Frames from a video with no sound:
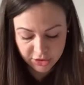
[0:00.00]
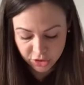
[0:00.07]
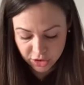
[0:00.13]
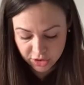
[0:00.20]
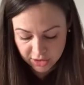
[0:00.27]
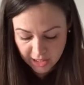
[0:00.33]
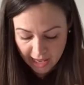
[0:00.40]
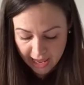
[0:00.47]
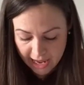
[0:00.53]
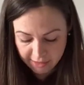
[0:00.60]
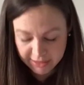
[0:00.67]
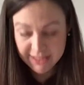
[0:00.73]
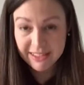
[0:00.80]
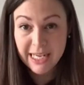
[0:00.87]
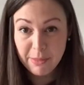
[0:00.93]
It's just the
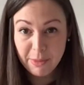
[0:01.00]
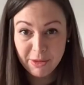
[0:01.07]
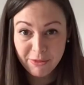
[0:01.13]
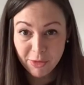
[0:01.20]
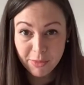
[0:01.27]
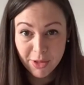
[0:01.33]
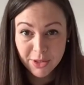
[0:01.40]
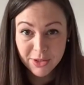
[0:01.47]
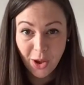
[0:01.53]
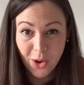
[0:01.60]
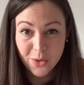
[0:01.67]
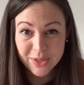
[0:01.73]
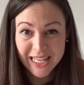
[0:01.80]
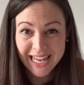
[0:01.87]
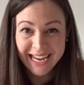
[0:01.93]
air escaping from those
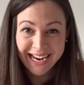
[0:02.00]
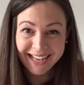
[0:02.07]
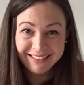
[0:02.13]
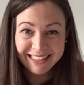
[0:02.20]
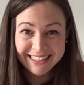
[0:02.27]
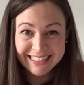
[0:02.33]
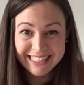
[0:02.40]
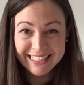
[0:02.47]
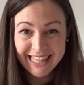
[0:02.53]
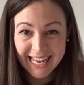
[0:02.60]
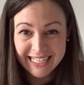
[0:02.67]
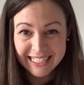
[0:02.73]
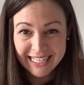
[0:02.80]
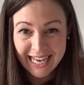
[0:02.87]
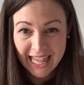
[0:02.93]
holes and they need
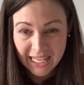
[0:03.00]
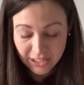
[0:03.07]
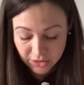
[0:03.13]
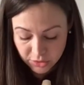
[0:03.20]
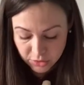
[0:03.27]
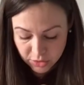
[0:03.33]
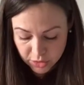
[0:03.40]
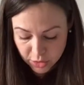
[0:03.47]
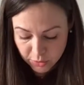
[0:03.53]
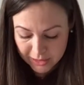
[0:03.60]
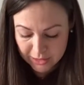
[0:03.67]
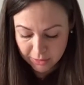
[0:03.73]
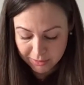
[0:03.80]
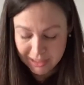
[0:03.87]
that little extra squeeze,